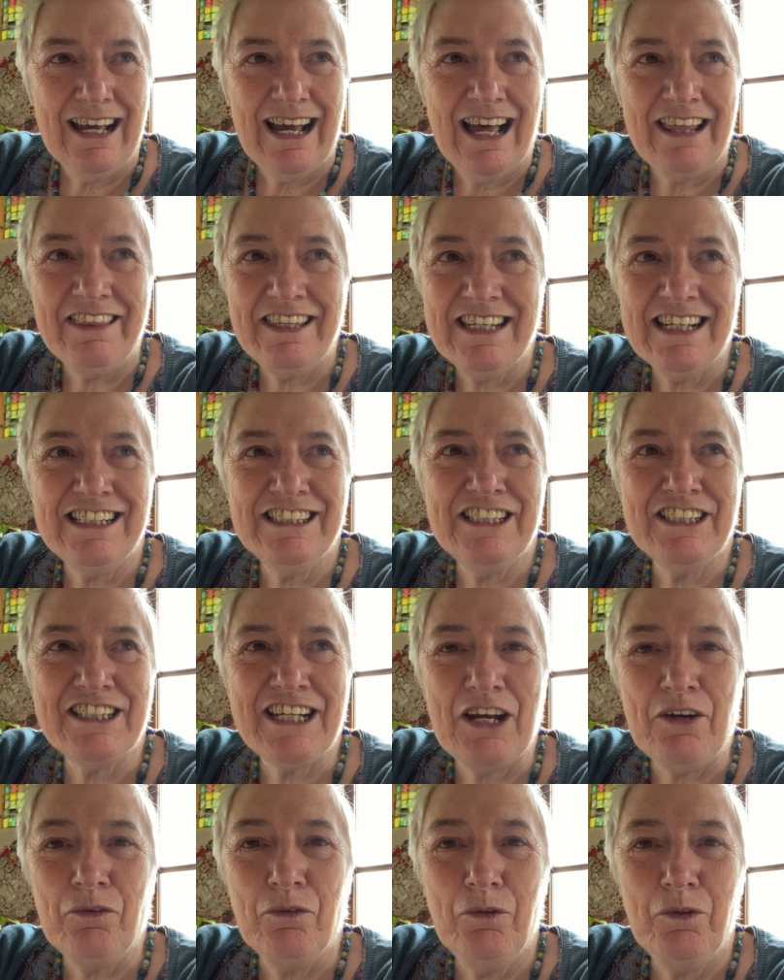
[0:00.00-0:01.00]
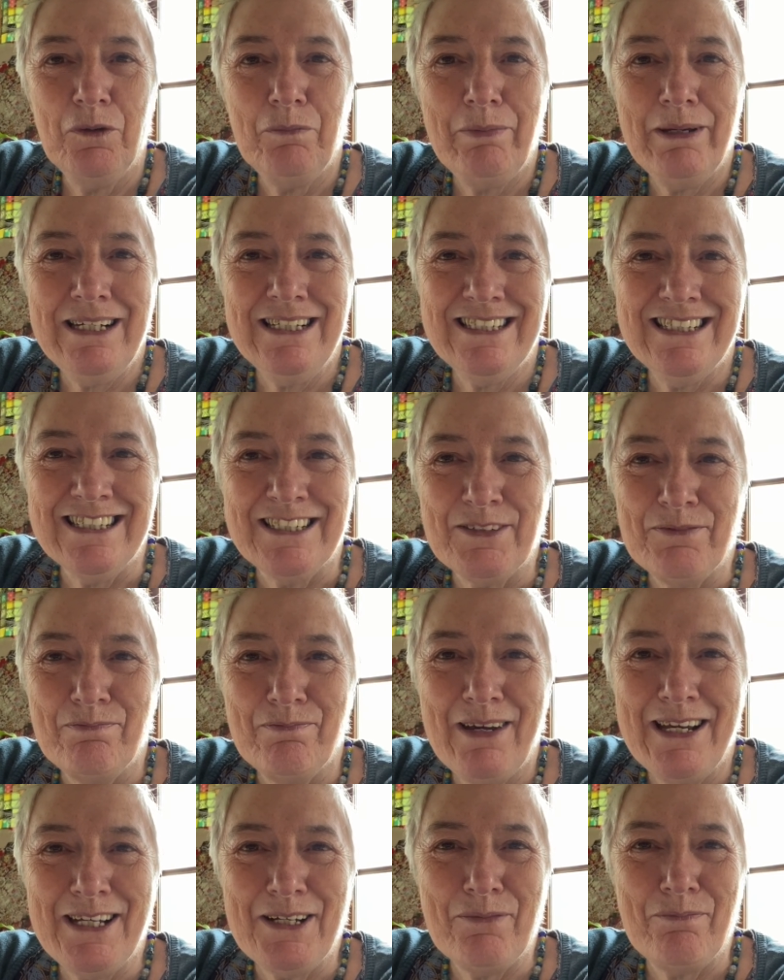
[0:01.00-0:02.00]
I think I'd just get all the pieces and
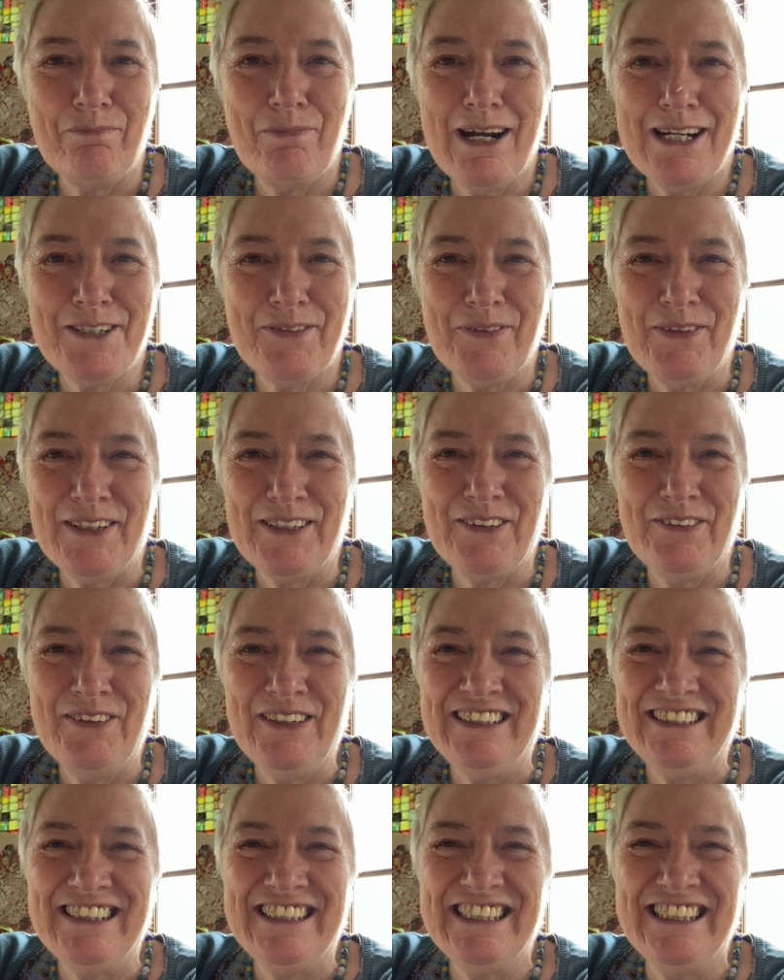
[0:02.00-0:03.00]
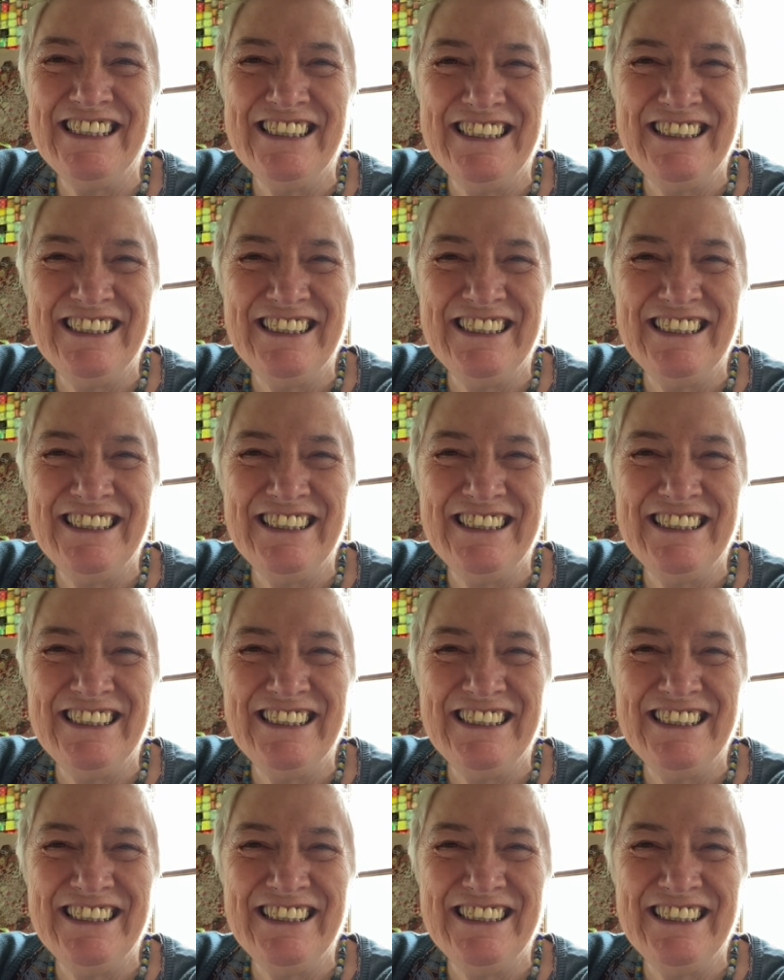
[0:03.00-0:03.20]
make a patchwork quilt